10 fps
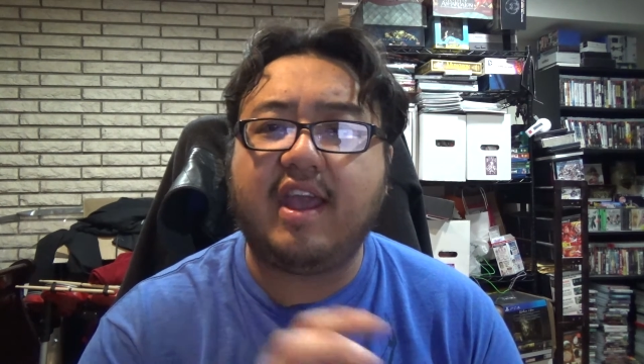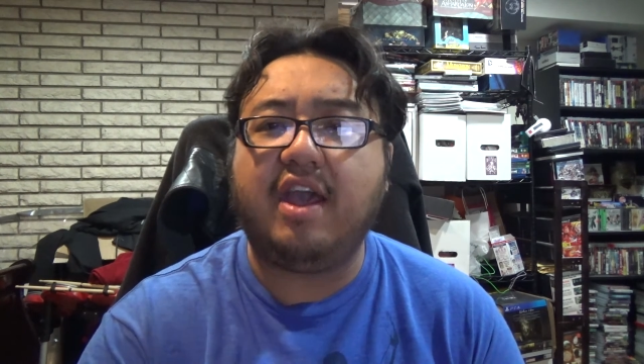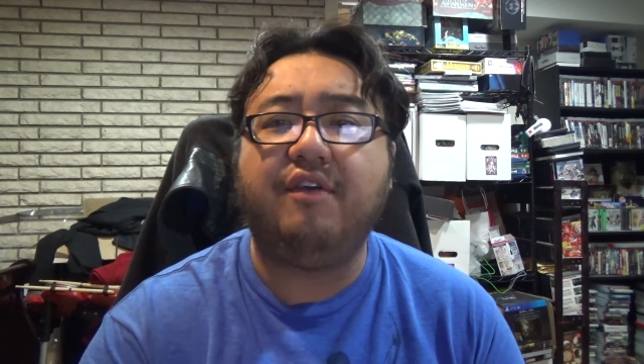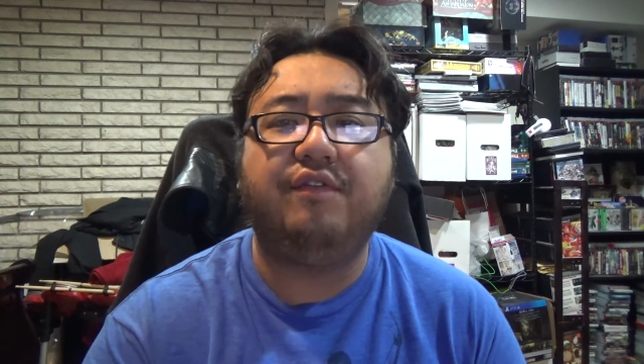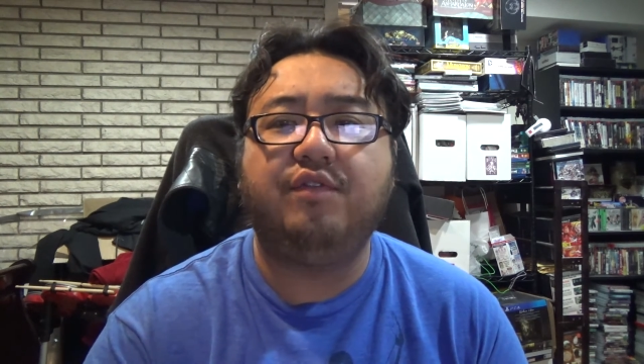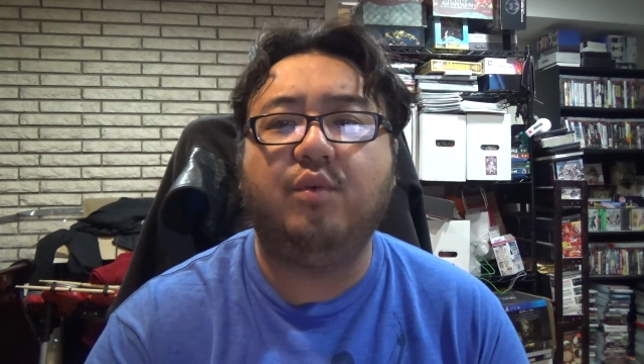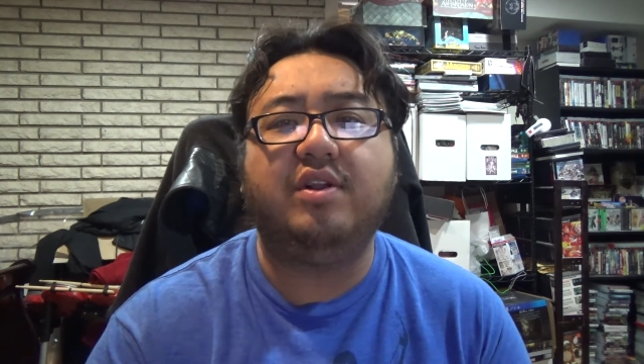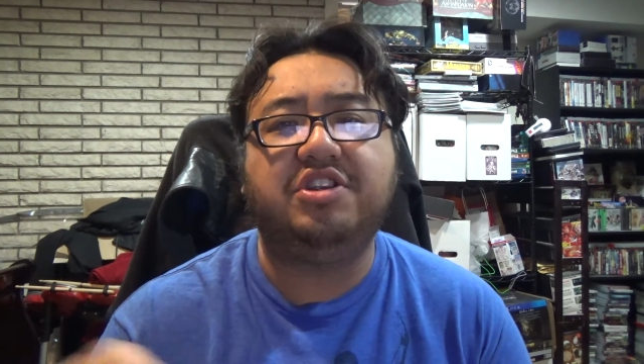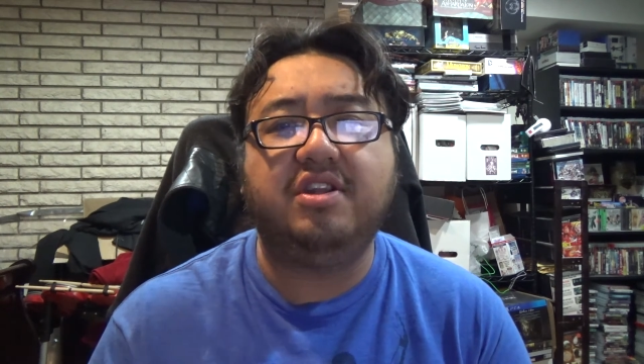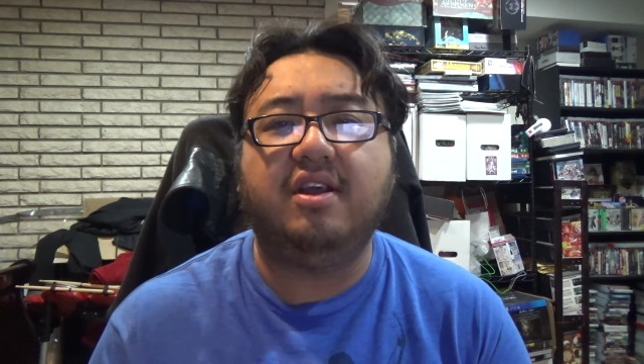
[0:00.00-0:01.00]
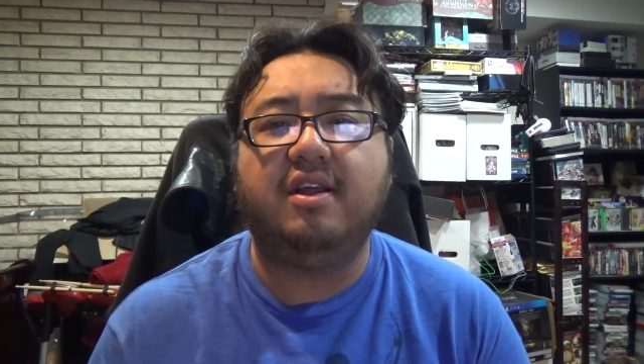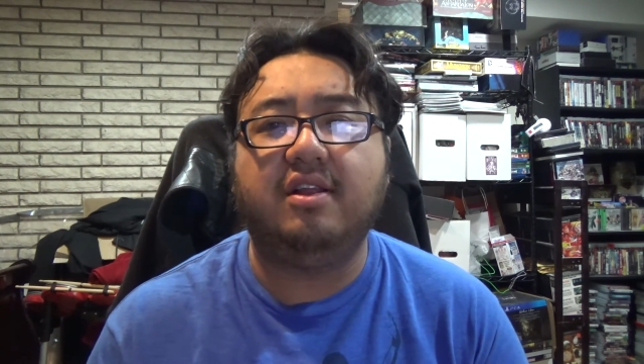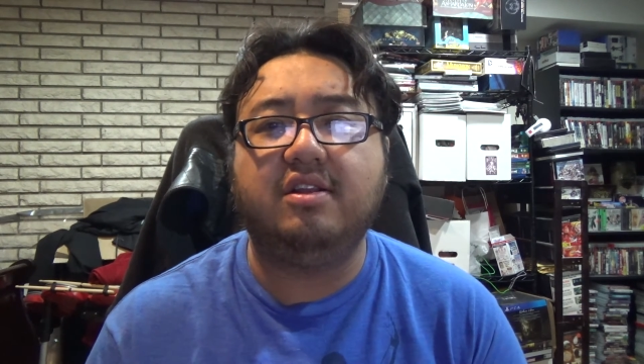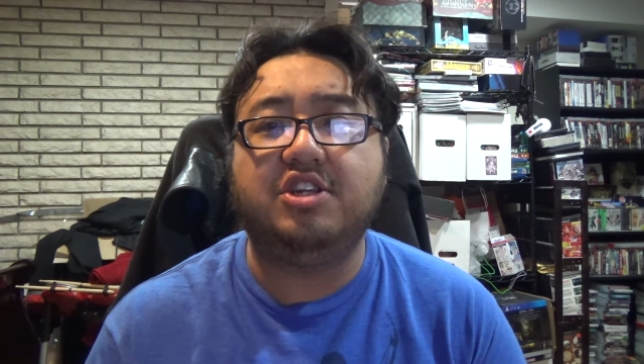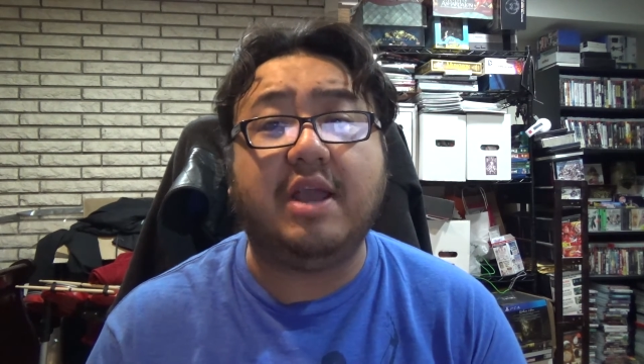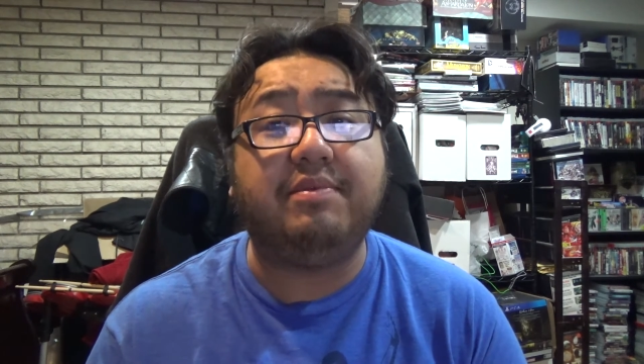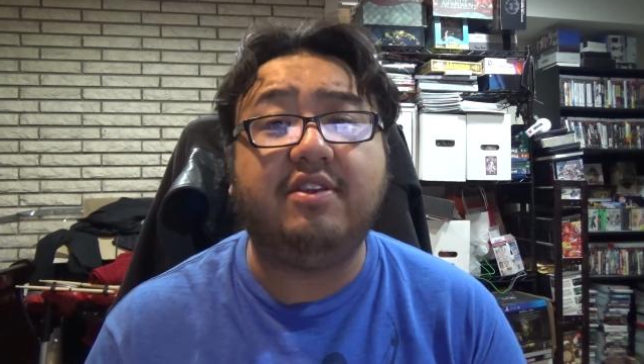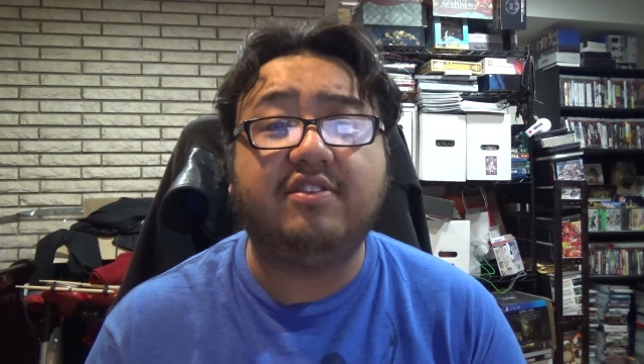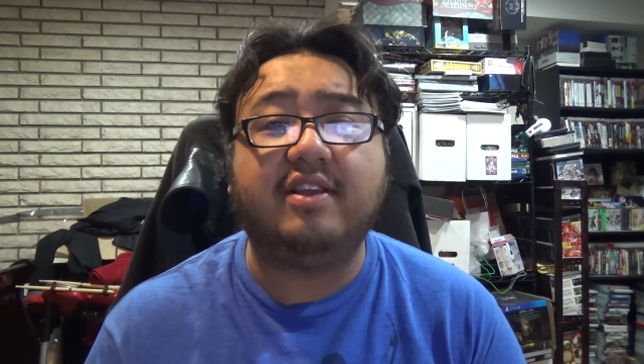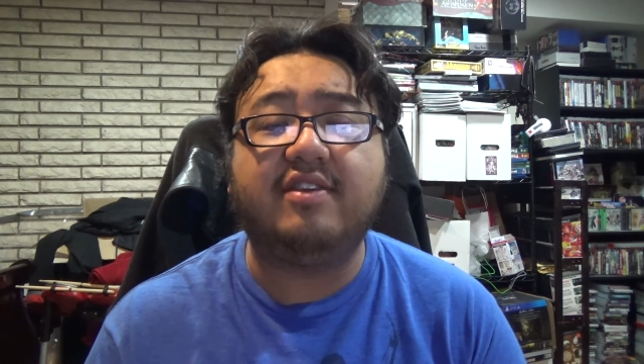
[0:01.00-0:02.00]
have what the
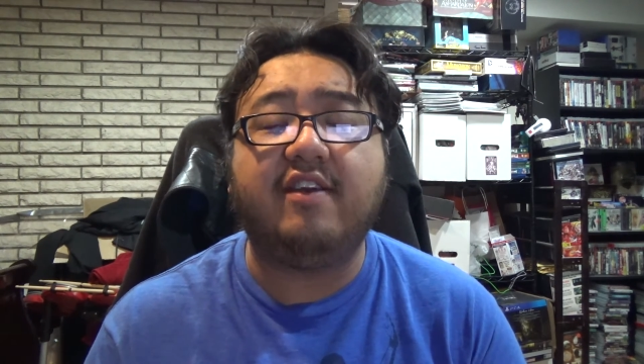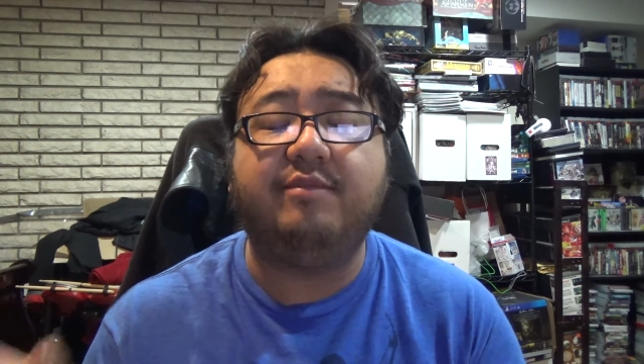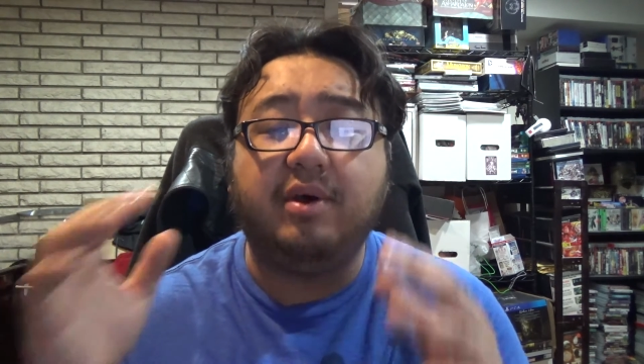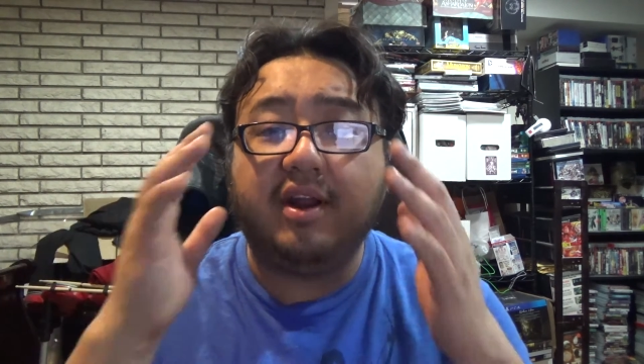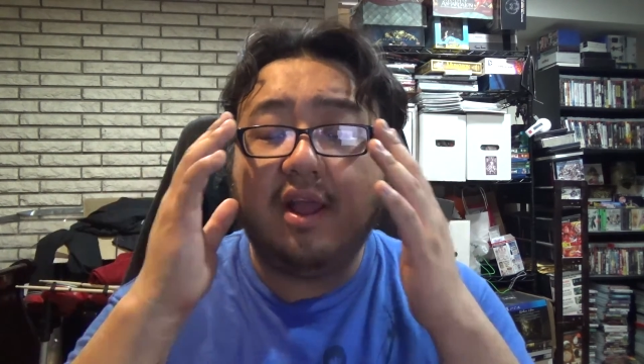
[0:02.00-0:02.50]
Japanese sites have, but